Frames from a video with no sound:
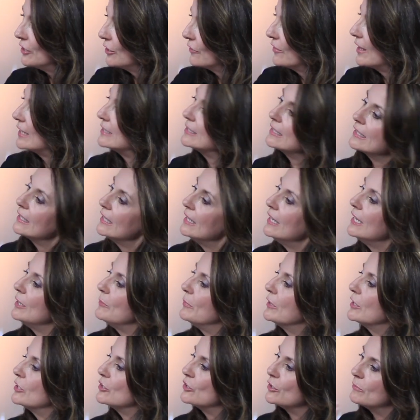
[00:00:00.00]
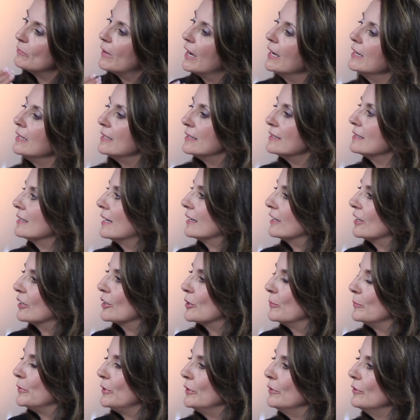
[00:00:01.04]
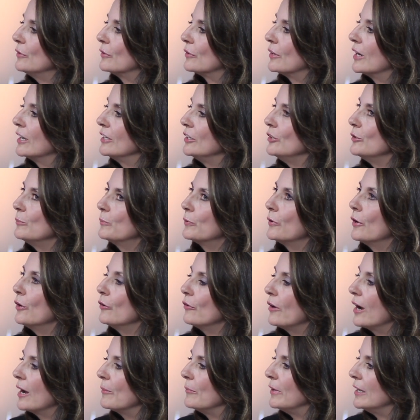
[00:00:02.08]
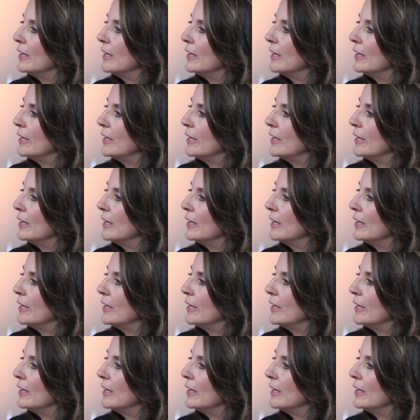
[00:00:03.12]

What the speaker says: know, that's a key, because your mind is like a computer, and you program